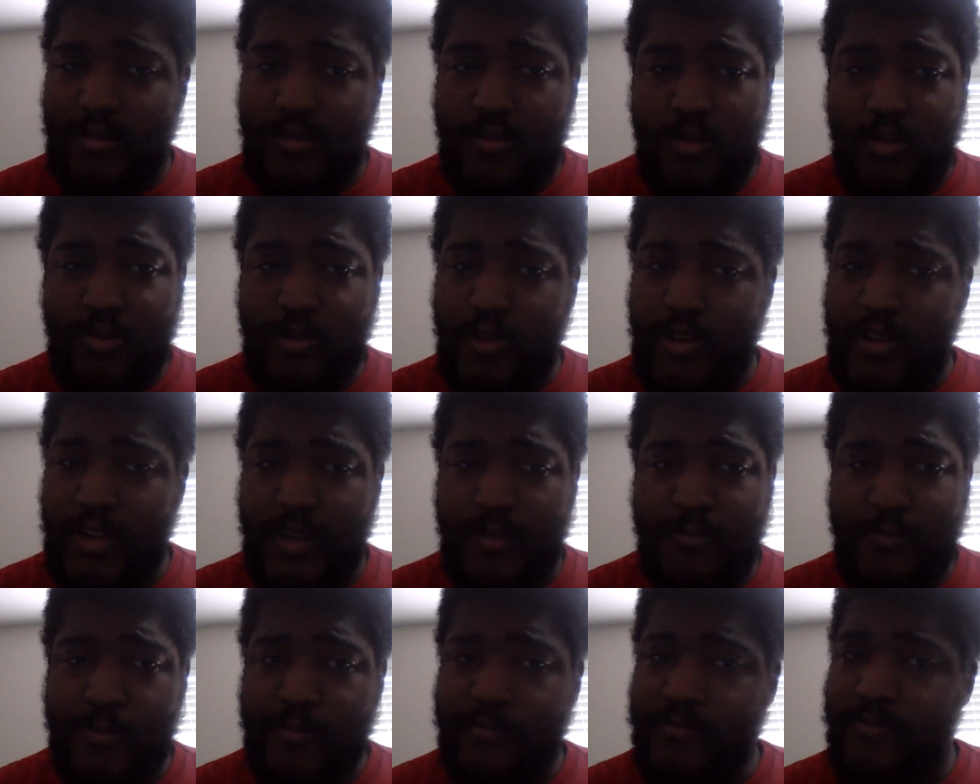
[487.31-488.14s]
Oh boy,
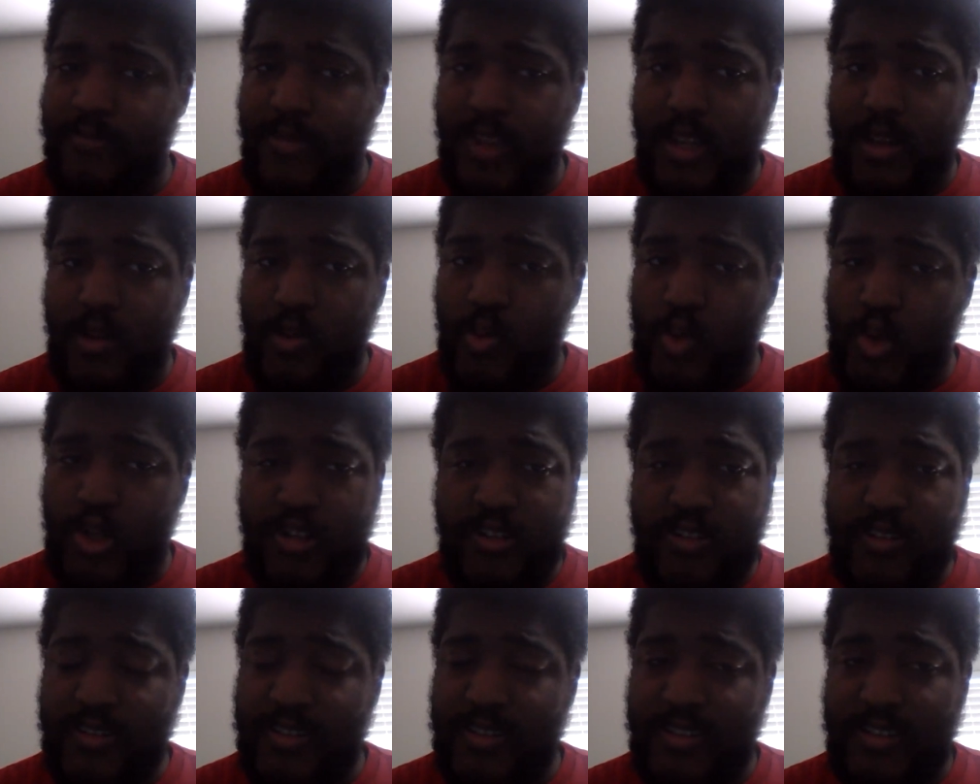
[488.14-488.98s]

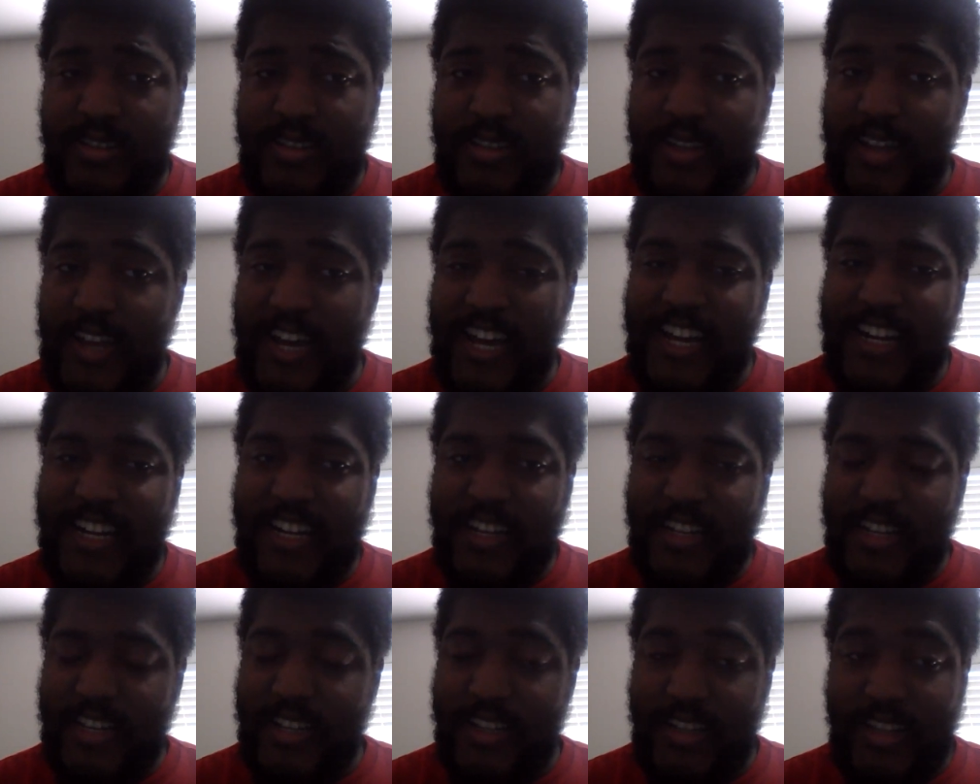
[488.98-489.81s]
Rutgers is
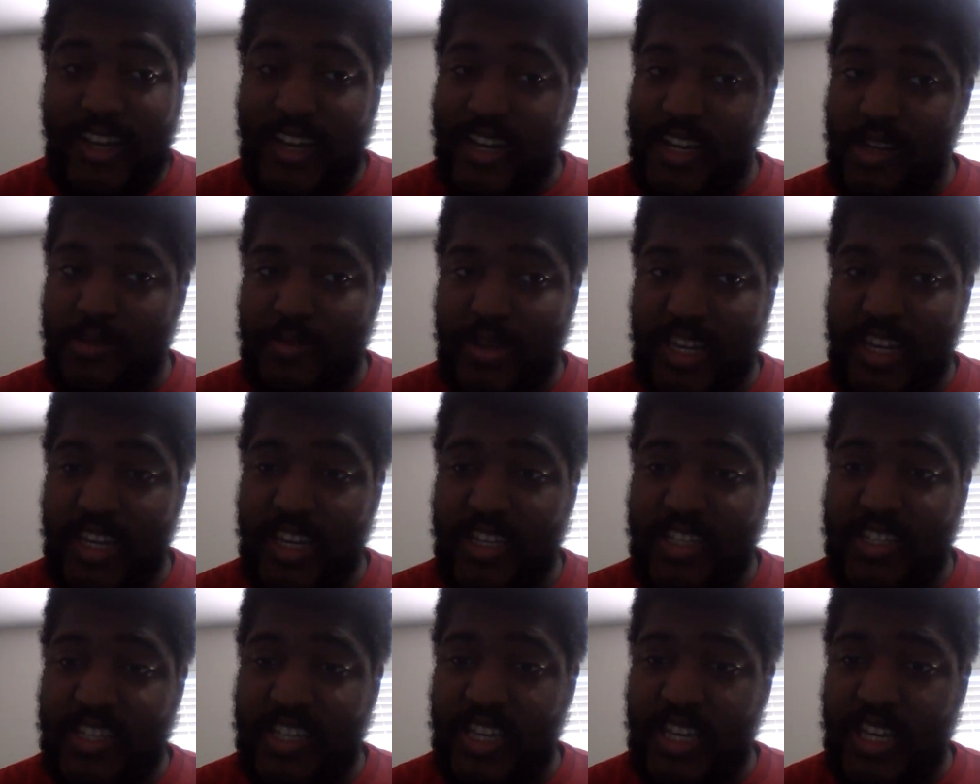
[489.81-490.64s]
not uh, not going to be
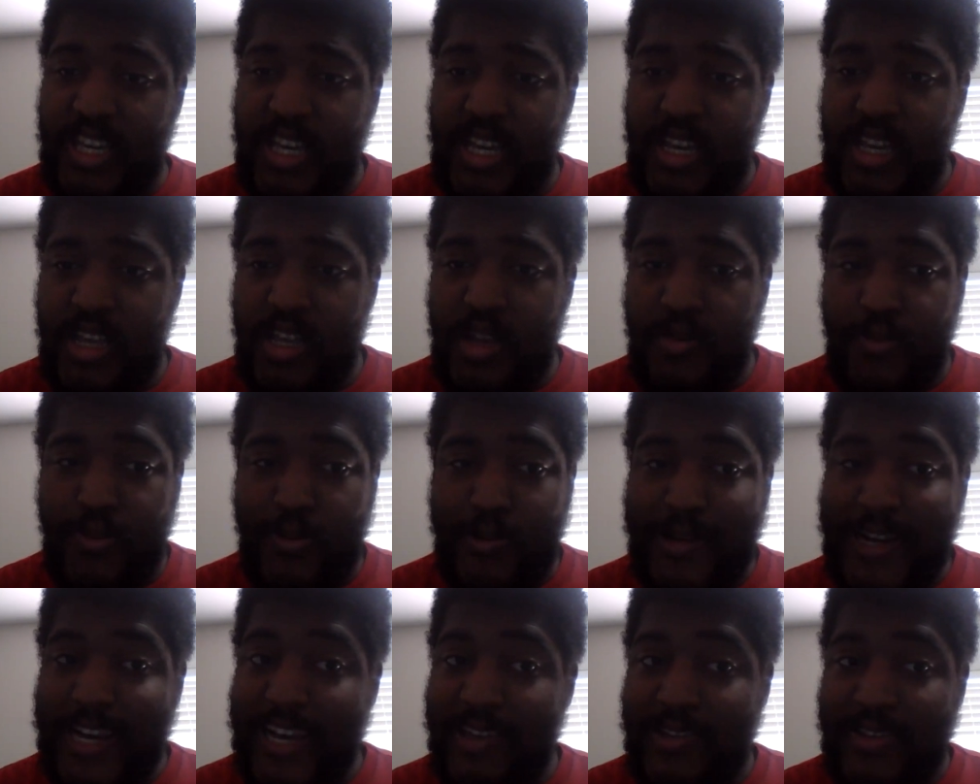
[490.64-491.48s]
easy
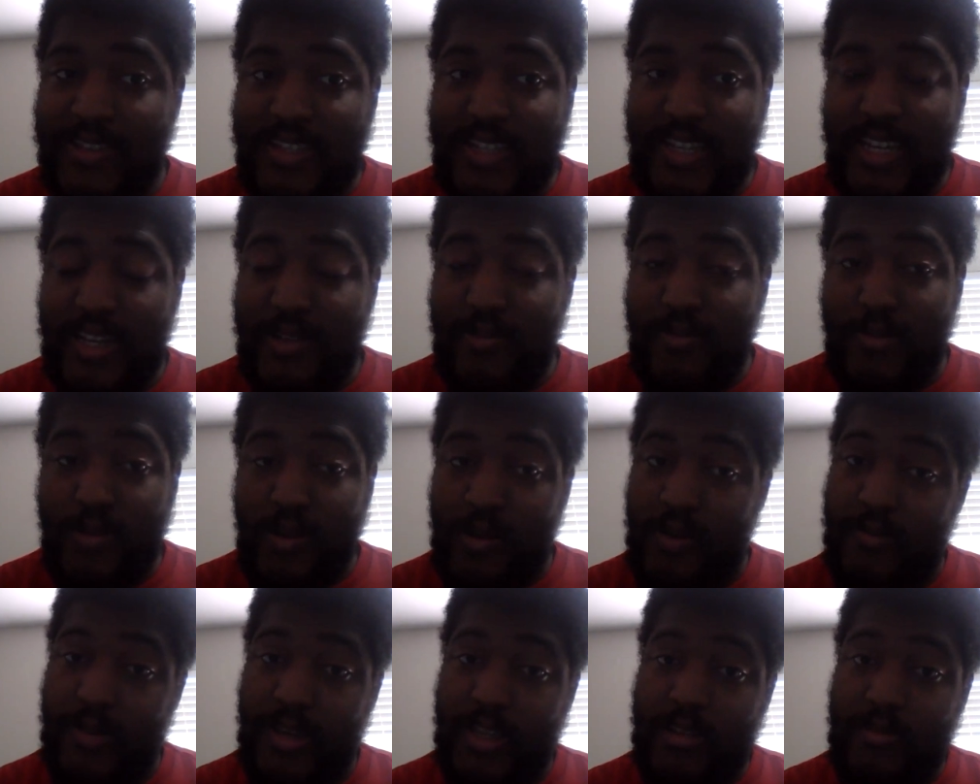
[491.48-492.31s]
for Ohio State.
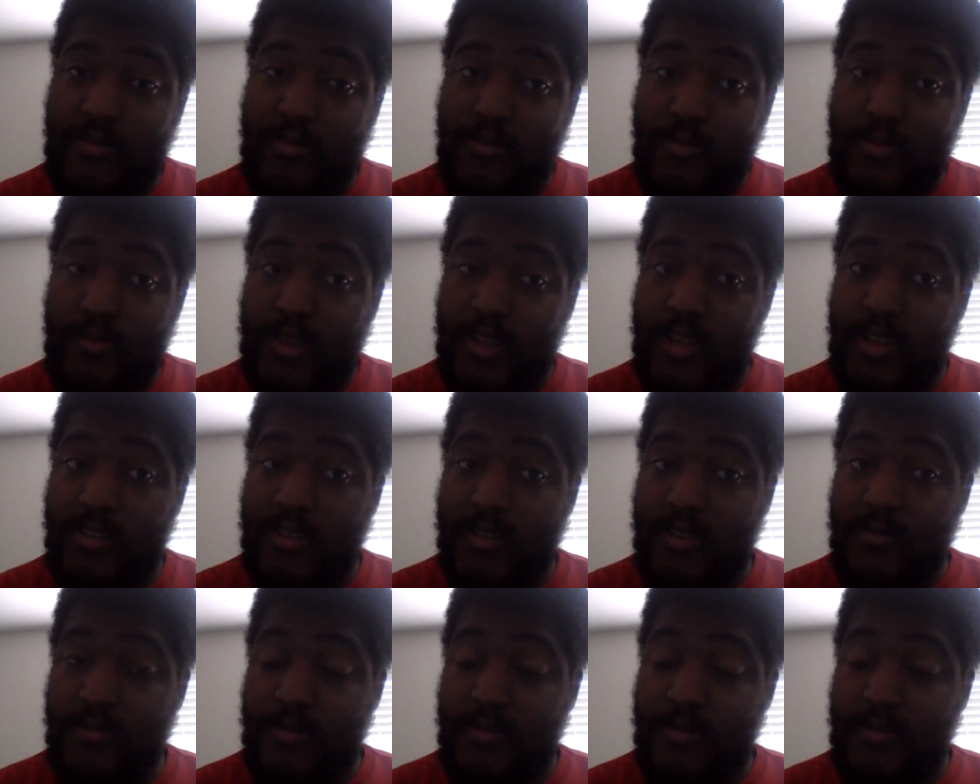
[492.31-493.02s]
I mean, they.